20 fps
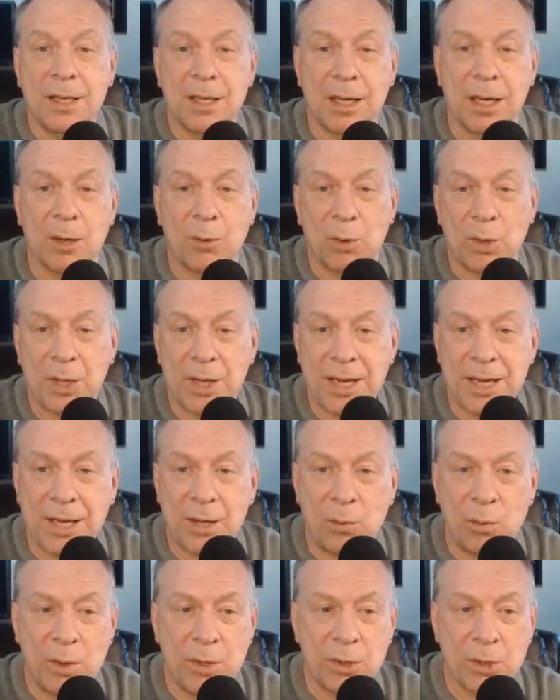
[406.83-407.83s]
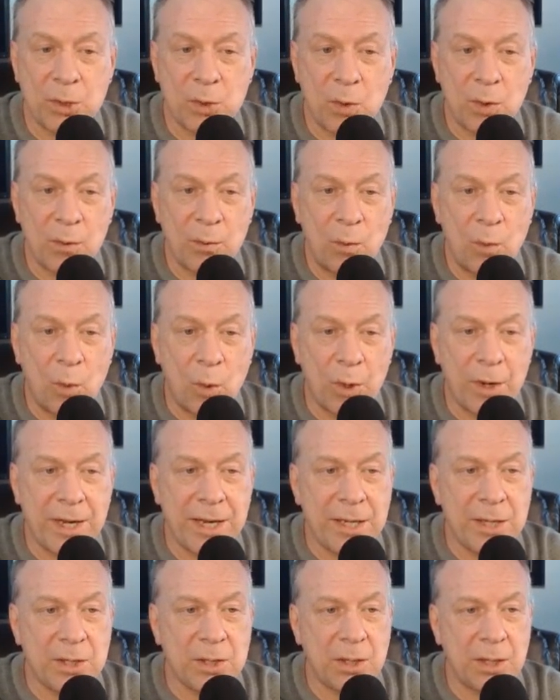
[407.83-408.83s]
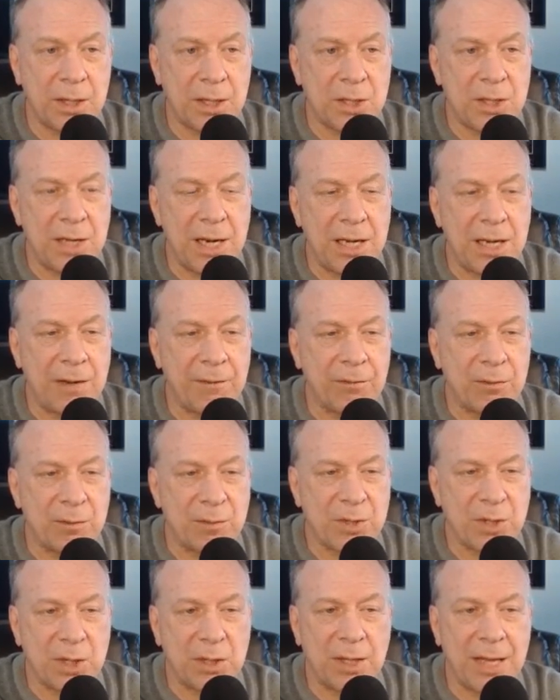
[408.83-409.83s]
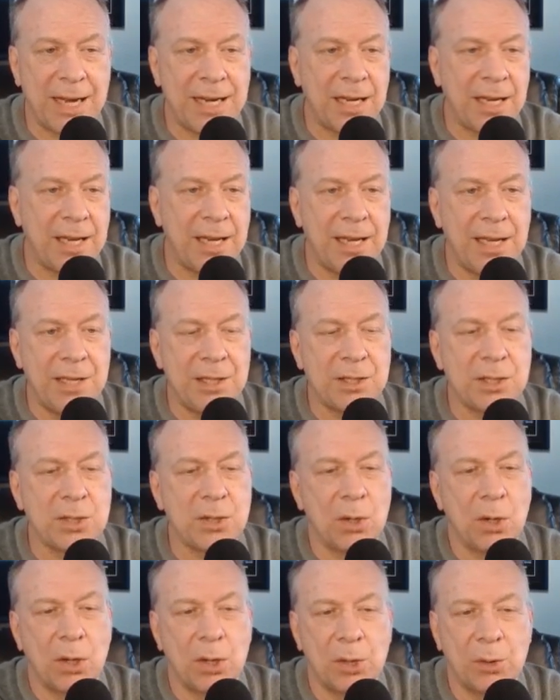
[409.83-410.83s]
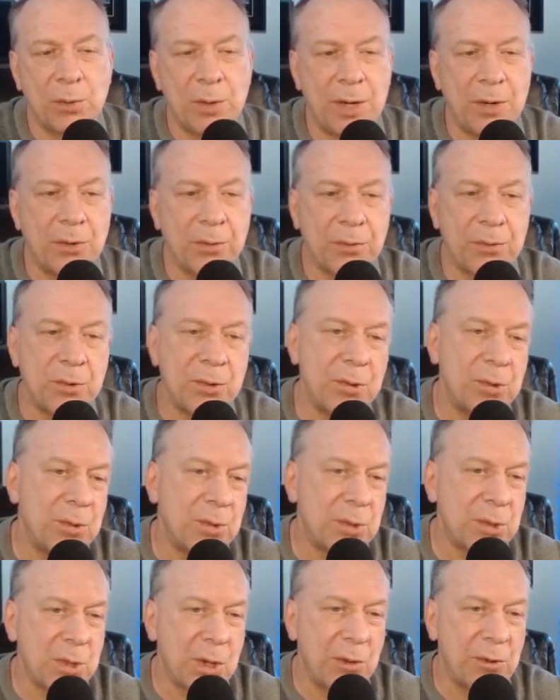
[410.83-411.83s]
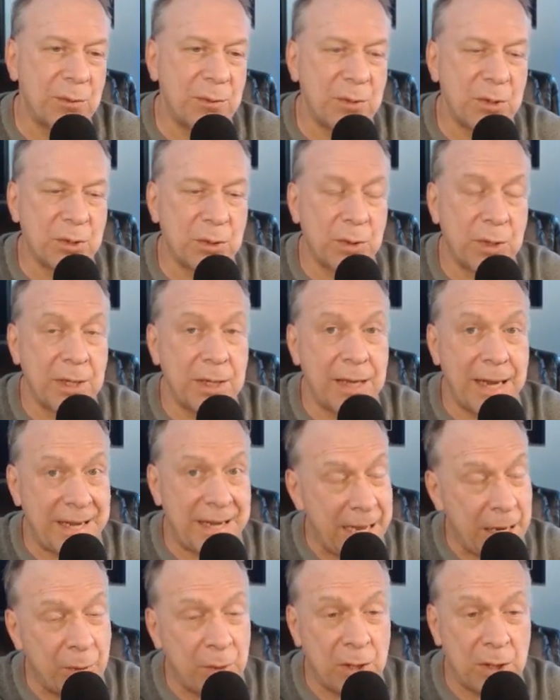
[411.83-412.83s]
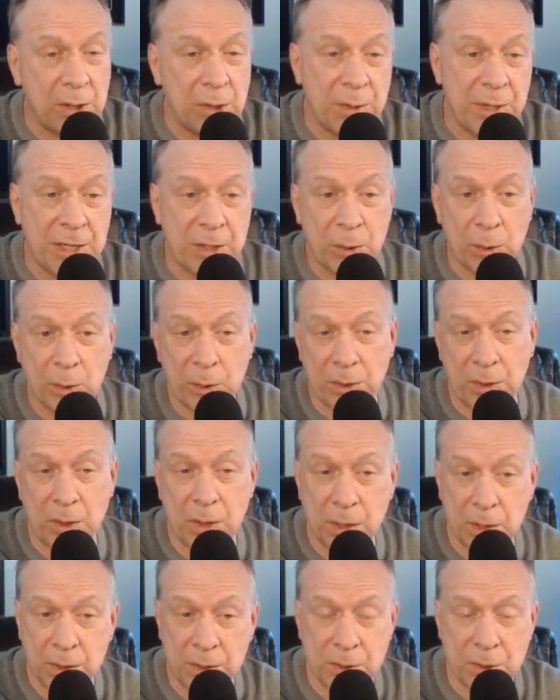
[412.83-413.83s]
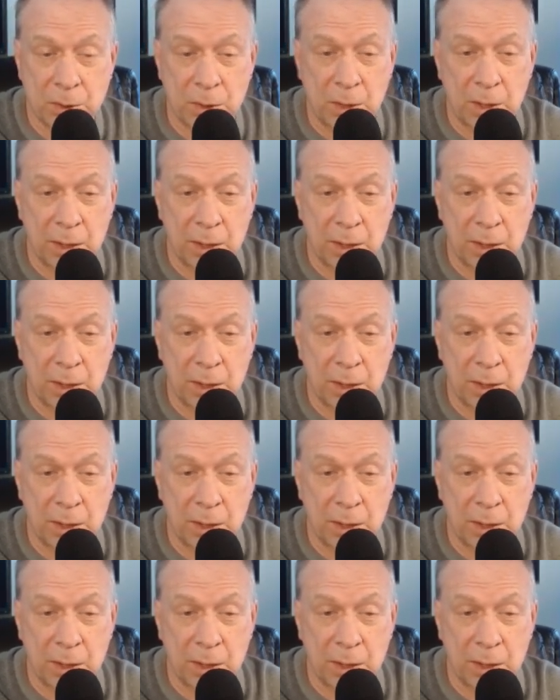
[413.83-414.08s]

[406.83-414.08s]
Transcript: We're looking at winter storm warnings extending from Salina, Kansas, all the way through southern Missouri, and now including northern Arkansas.